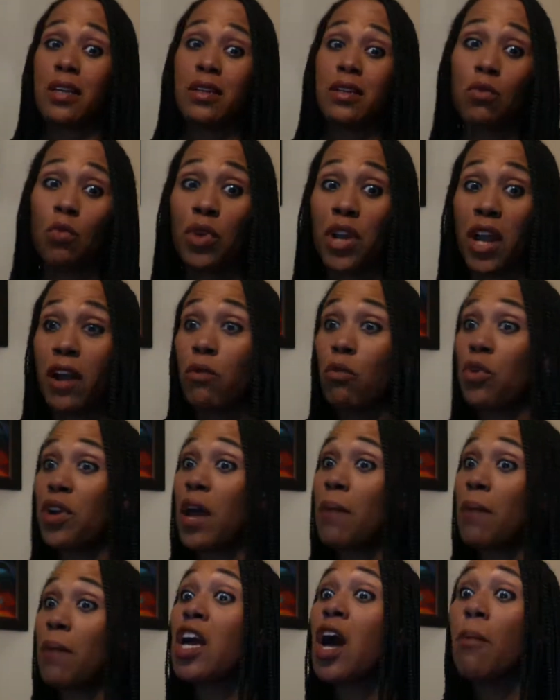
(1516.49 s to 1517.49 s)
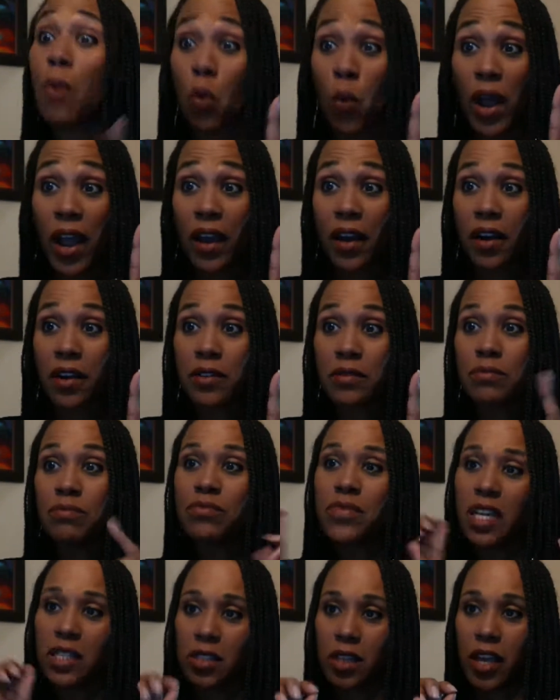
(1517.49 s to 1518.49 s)
When I become aware,
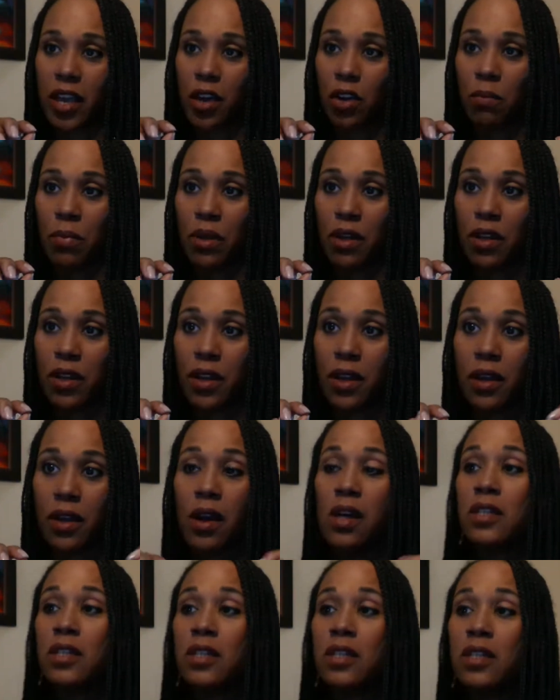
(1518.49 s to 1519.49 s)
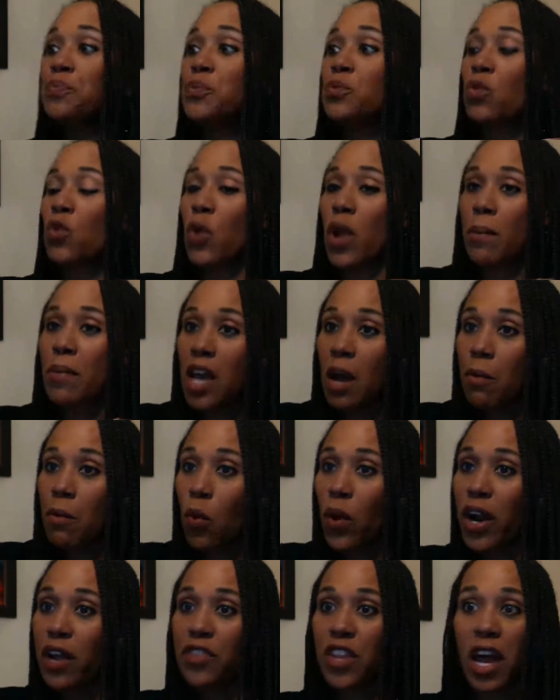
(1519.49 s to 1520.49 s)
that's accountability. When I become
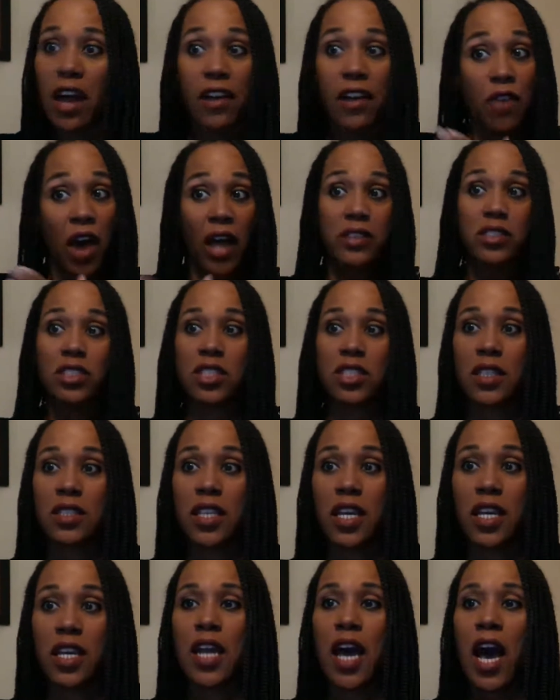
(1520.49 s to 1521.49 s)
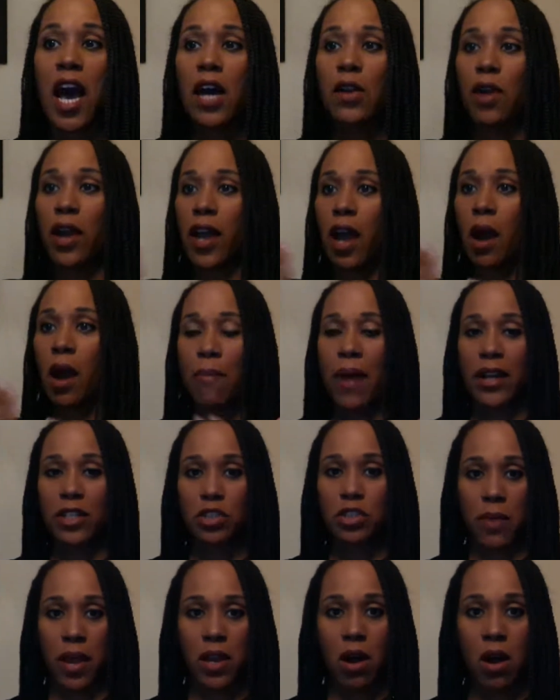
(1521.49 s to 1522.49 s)
aware that I've gotten sucked in, how do I come back
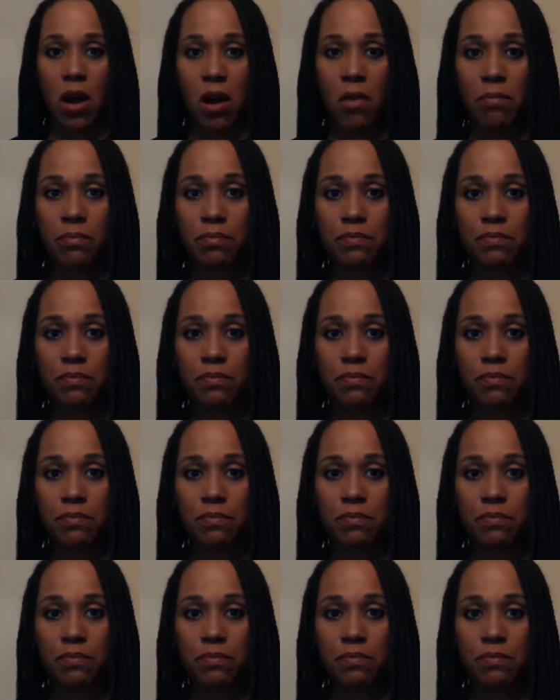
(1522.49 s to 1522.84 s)
to my calm?